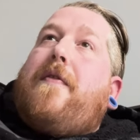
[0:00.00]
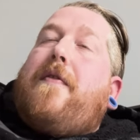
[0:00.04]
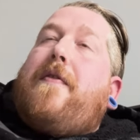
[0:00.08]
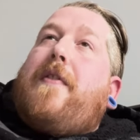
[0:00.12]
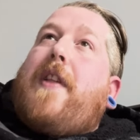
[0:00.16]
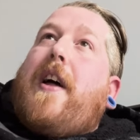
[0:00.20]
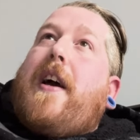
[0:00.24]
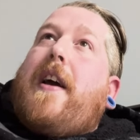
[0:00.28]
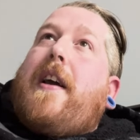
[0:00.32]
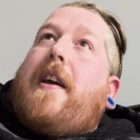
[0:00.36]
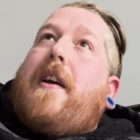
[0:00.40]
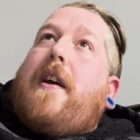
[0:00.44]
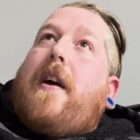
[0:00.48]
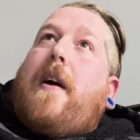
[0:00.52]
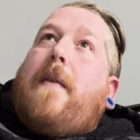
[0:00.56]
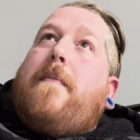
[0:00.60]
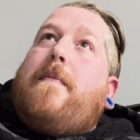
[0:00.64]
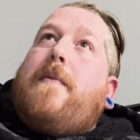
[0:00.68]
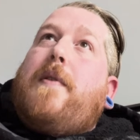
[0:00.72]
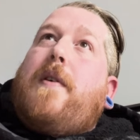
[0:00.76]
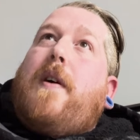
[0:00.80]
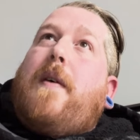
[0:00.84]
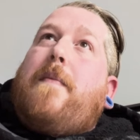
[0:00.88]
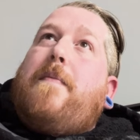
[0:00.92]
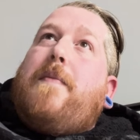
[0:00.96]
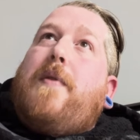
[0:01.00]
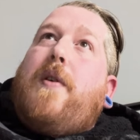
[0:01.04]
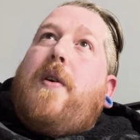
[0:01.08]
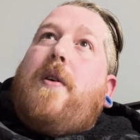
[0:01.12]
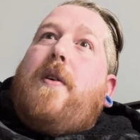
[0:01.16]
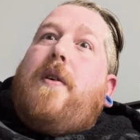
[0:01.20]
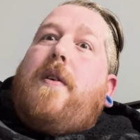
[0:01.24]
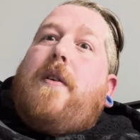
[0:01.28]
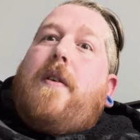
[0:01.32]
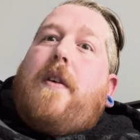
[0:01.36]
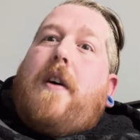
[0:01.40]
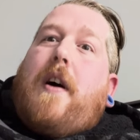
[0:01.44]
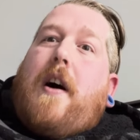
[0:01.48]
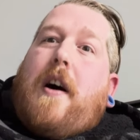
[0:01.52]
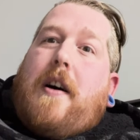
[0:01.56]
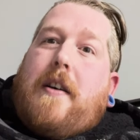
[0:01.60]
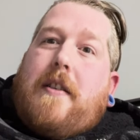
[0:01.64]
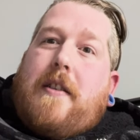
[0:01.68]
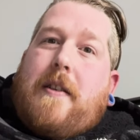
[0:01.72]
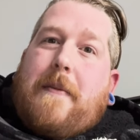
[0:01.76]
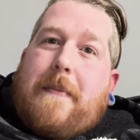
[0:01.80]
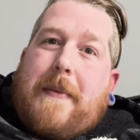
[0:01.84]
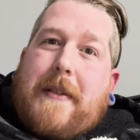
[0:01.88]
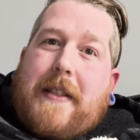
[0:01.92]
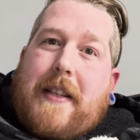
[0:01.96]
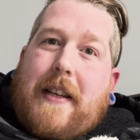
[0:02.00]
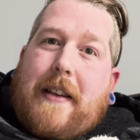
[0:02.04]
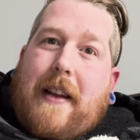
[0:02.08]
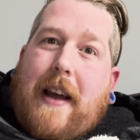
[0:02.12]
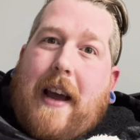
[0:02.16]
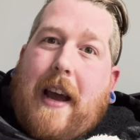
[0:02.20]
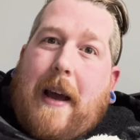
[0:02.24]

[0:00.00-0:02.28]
like, I'm not 100%